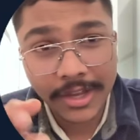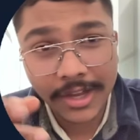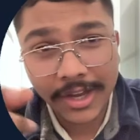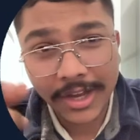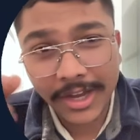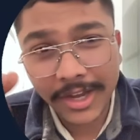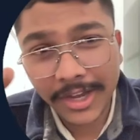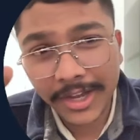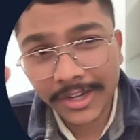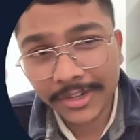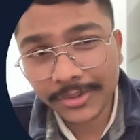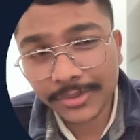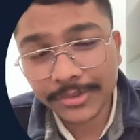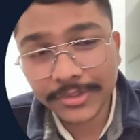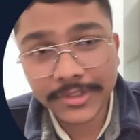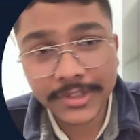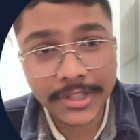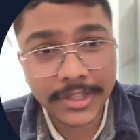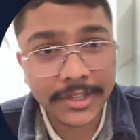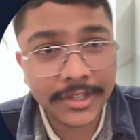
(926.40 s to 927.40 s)
Are those
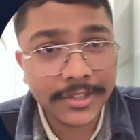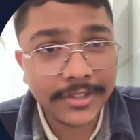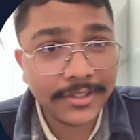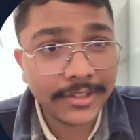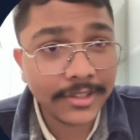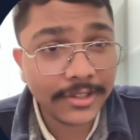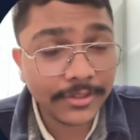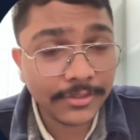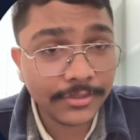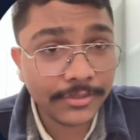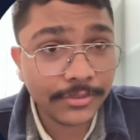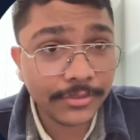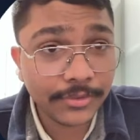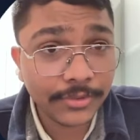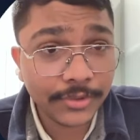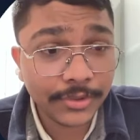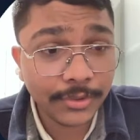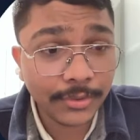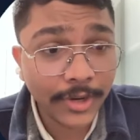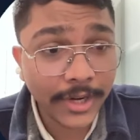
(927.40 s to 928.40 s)
theories enough
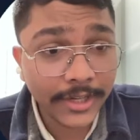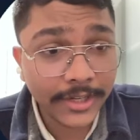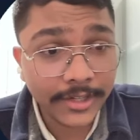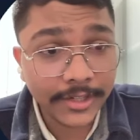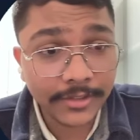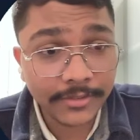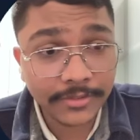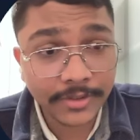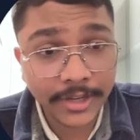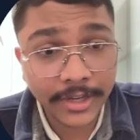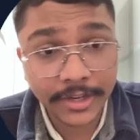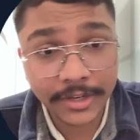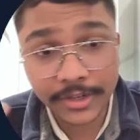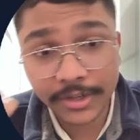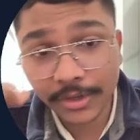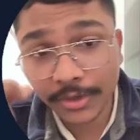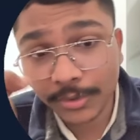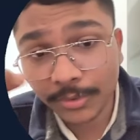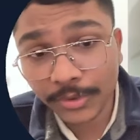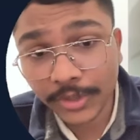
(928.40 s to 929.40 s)
to identify,
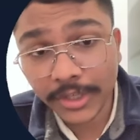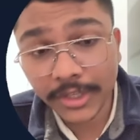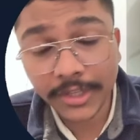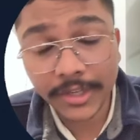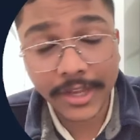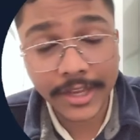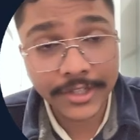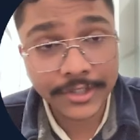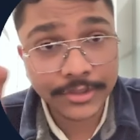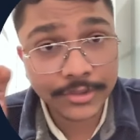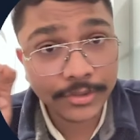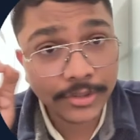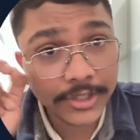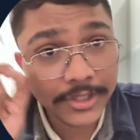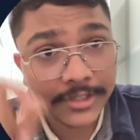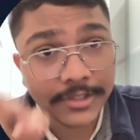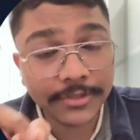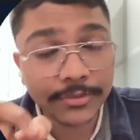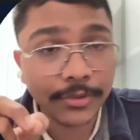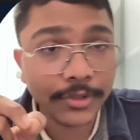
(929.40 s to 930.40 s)
okay, actually
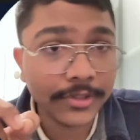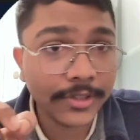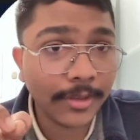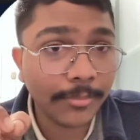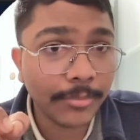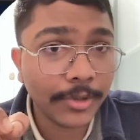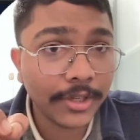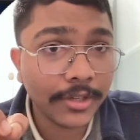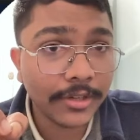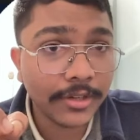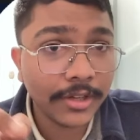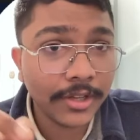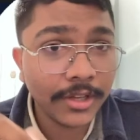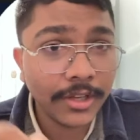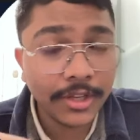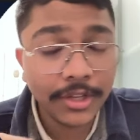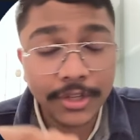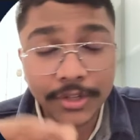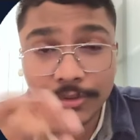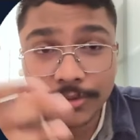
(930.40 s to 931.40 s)
this was happened?
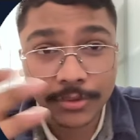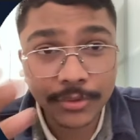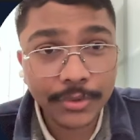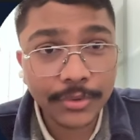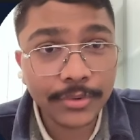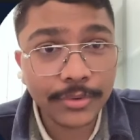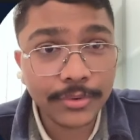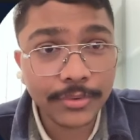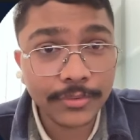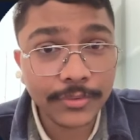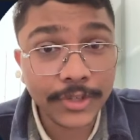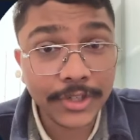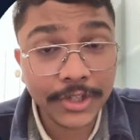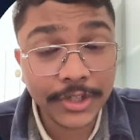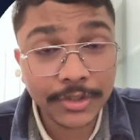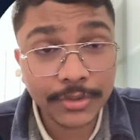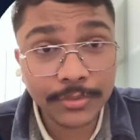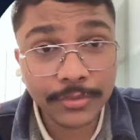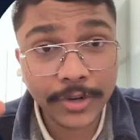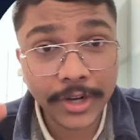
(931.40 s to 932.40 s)
No, we need
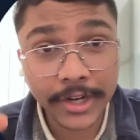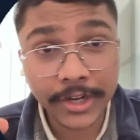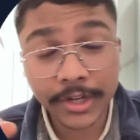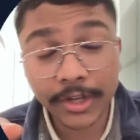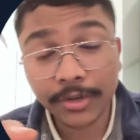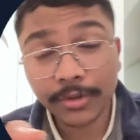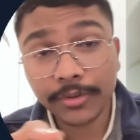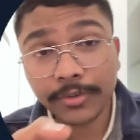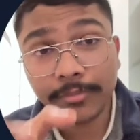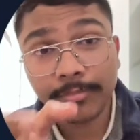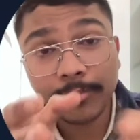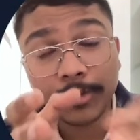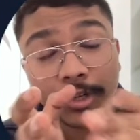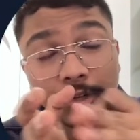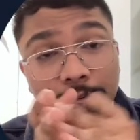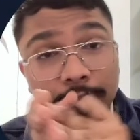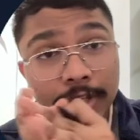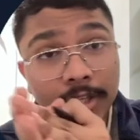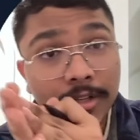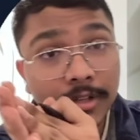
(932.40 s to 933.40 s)
to find out
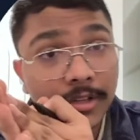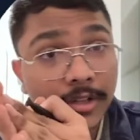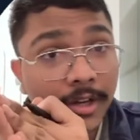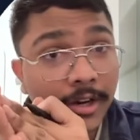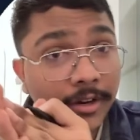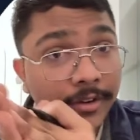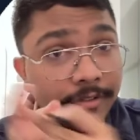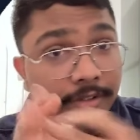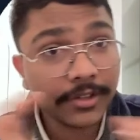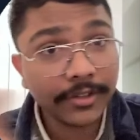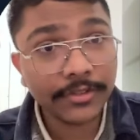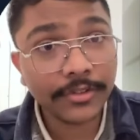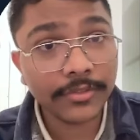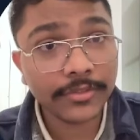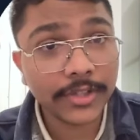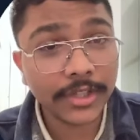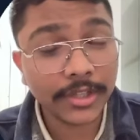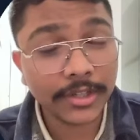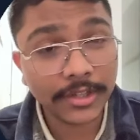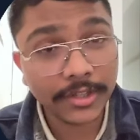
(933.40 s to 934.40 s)
between hundreds of
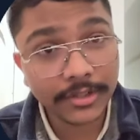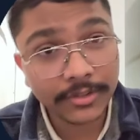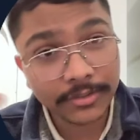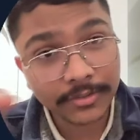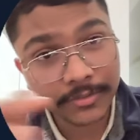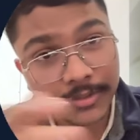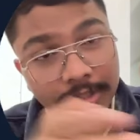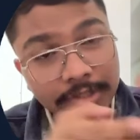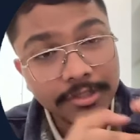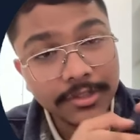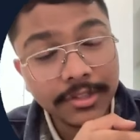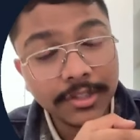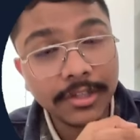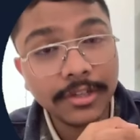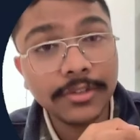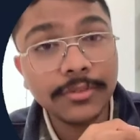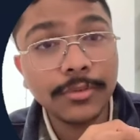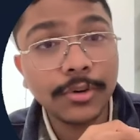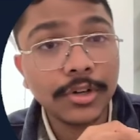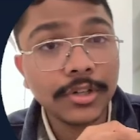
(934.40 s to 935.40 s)
theories which theory
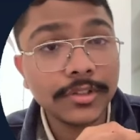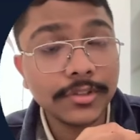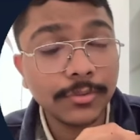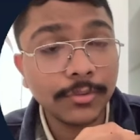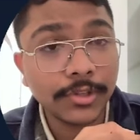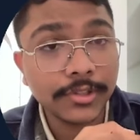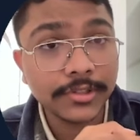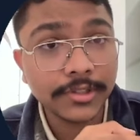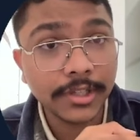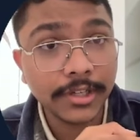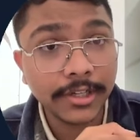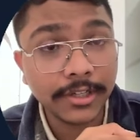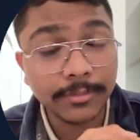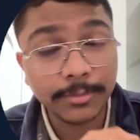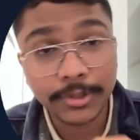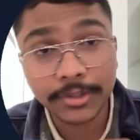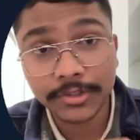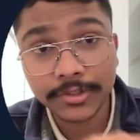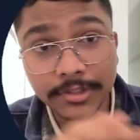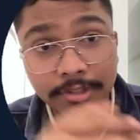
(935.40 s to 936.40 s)
was correct,
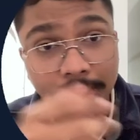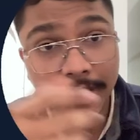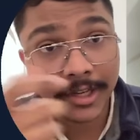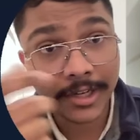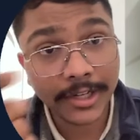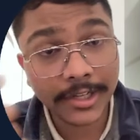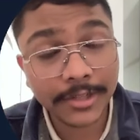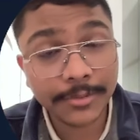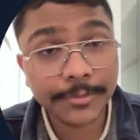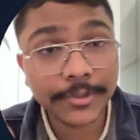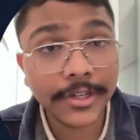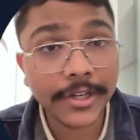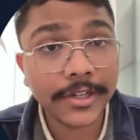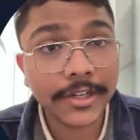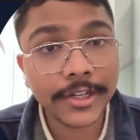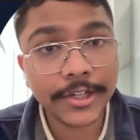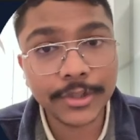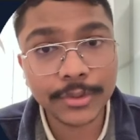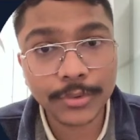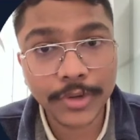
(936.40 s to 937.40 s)
because LLMs are
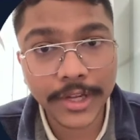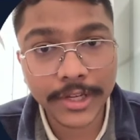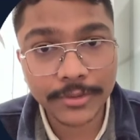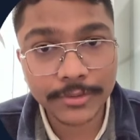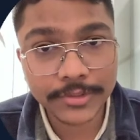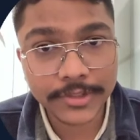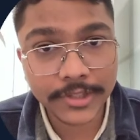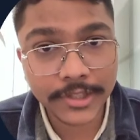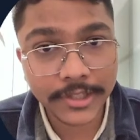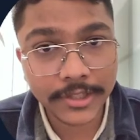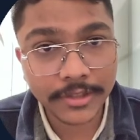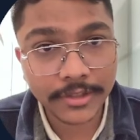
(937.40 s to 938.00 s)
tend to hallucinate.